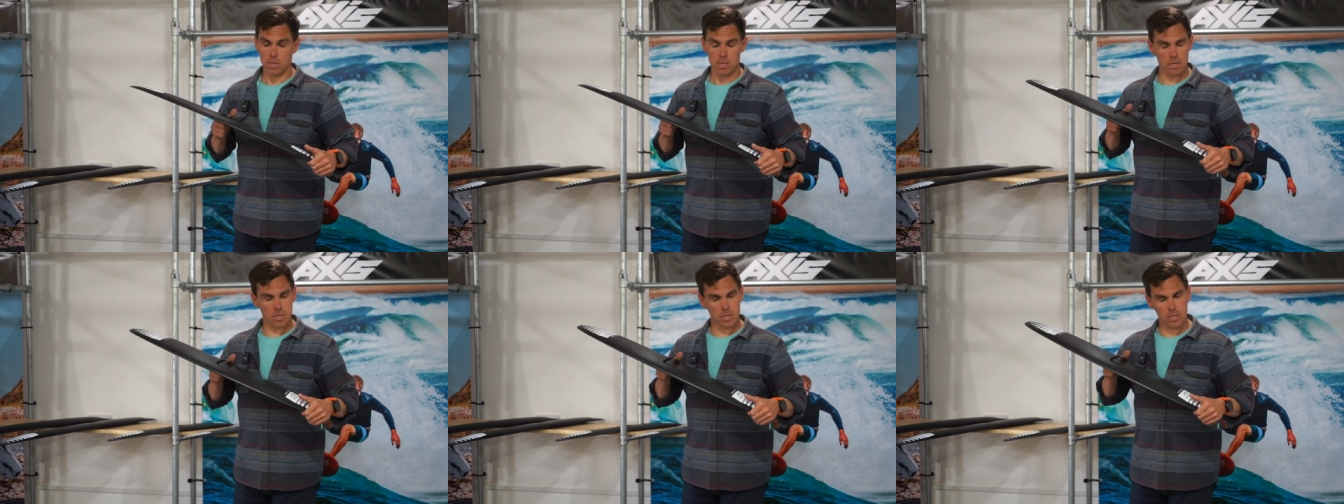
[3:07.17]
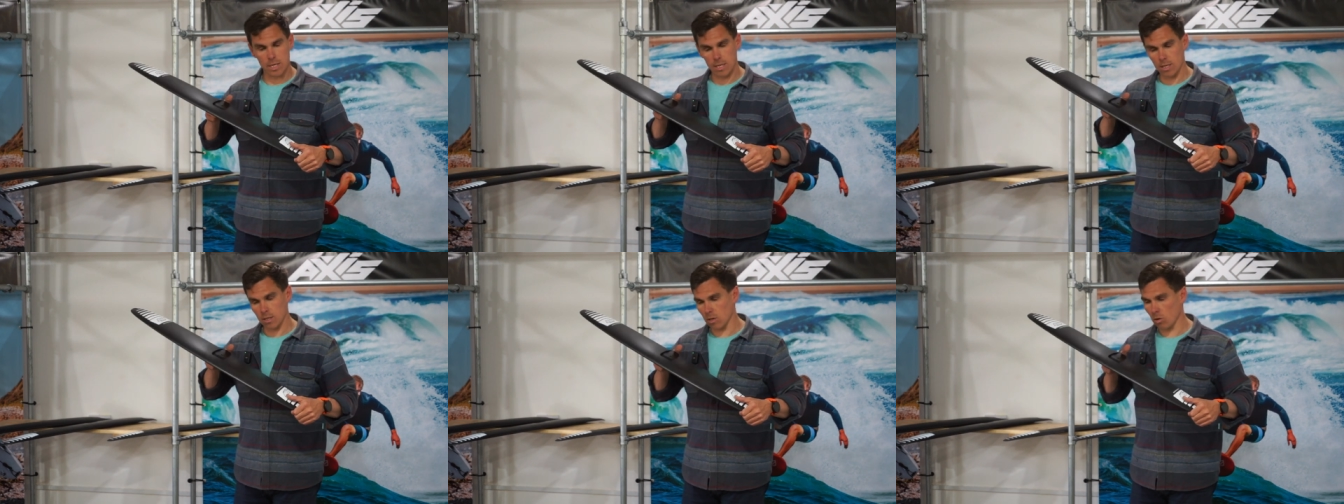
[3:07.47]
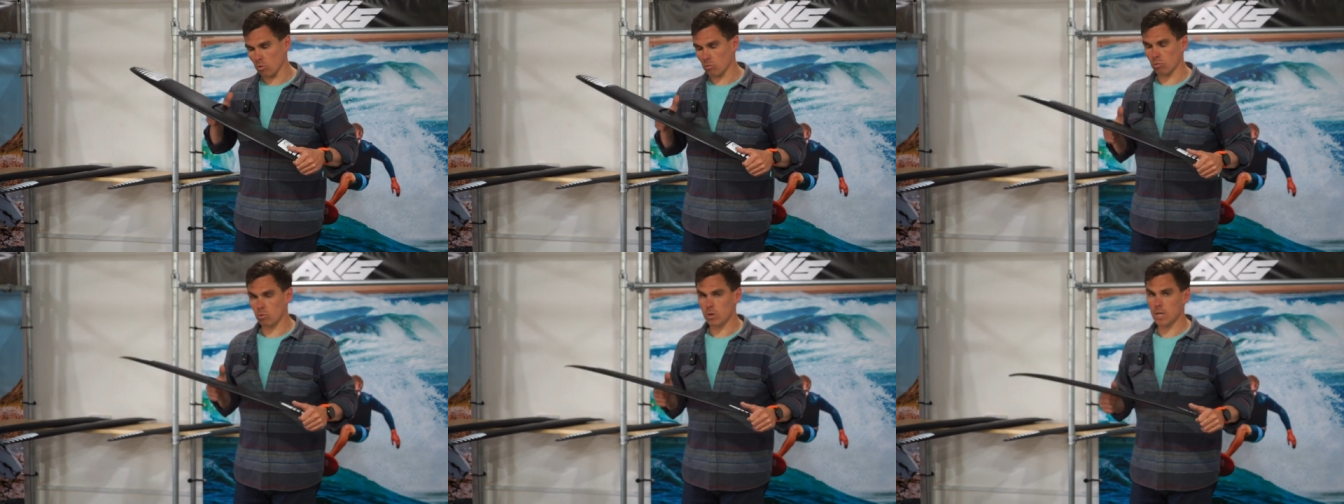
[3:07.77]

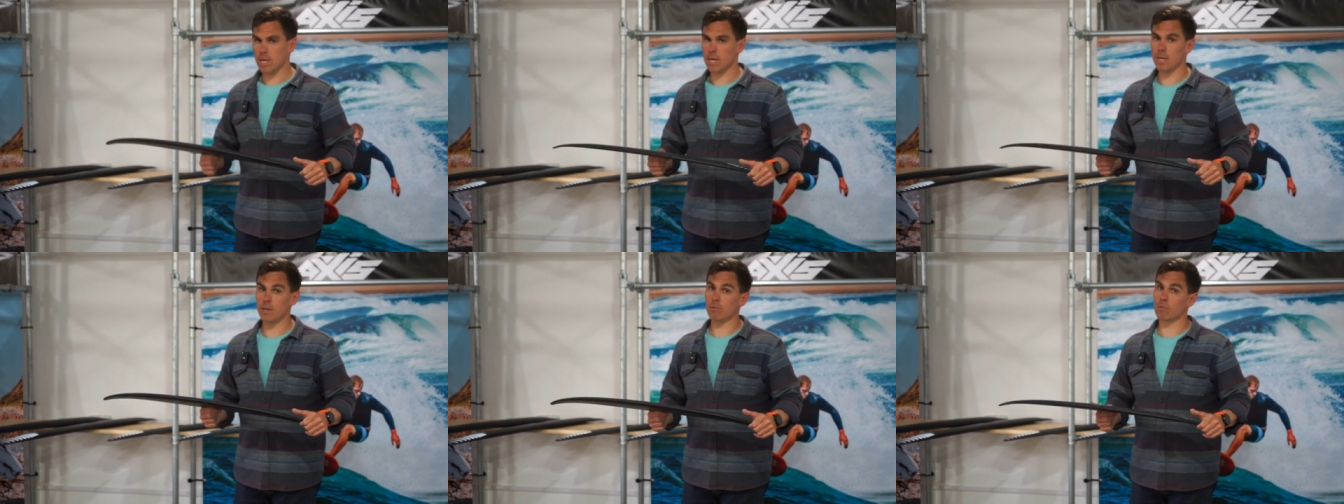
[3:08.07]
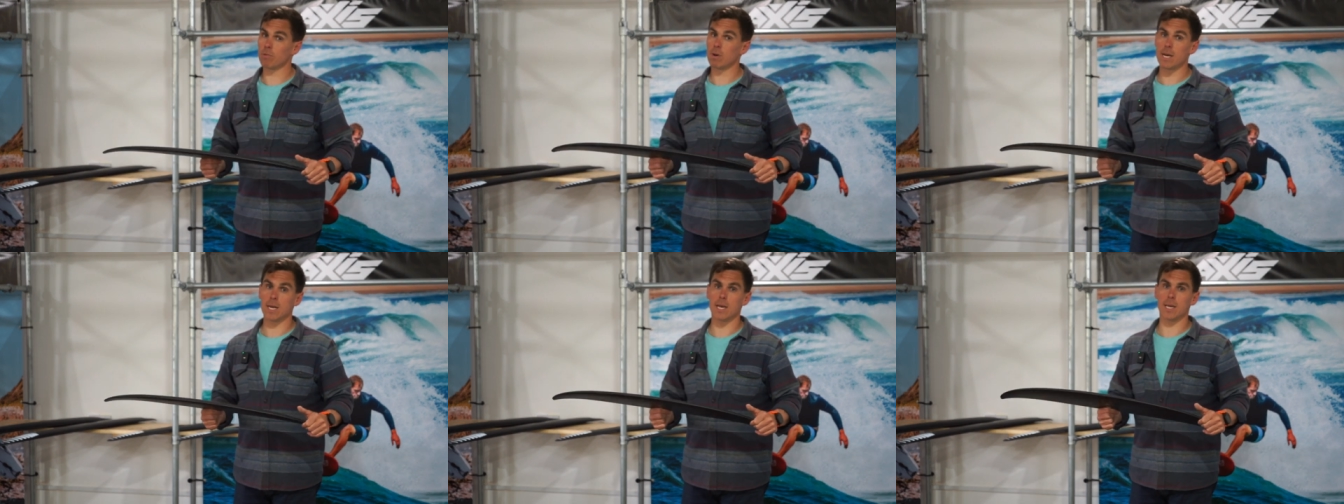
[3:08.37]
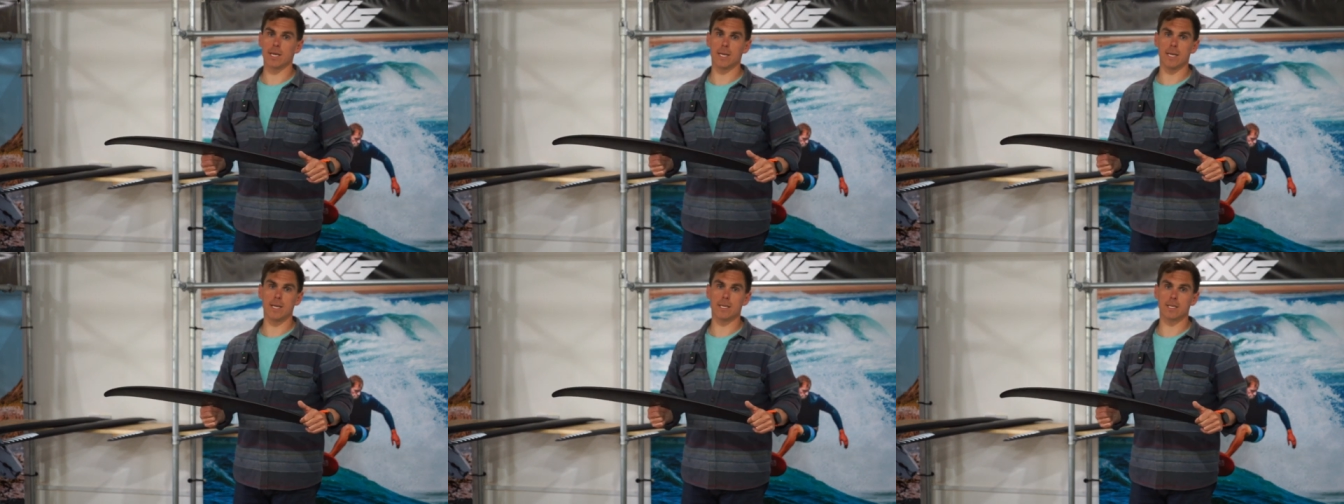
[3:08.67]
Still really,
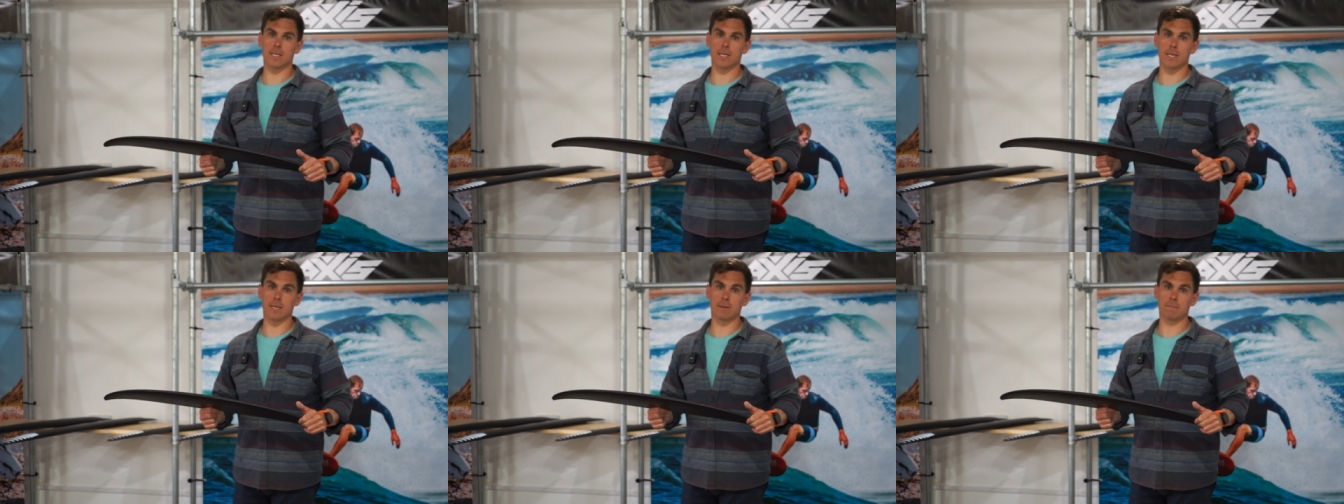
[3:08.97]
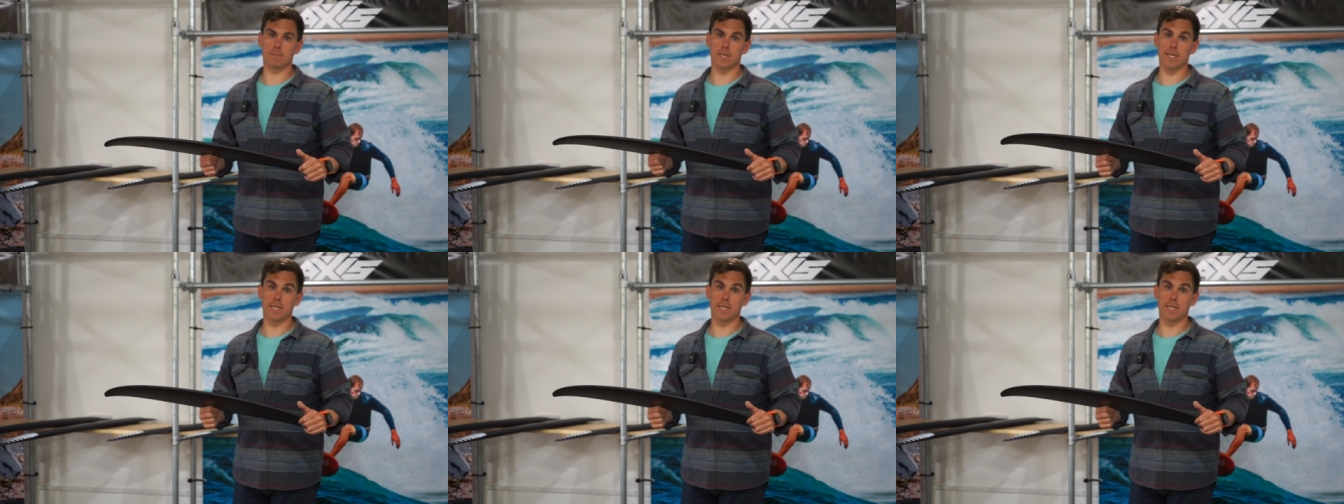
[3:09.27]
really easy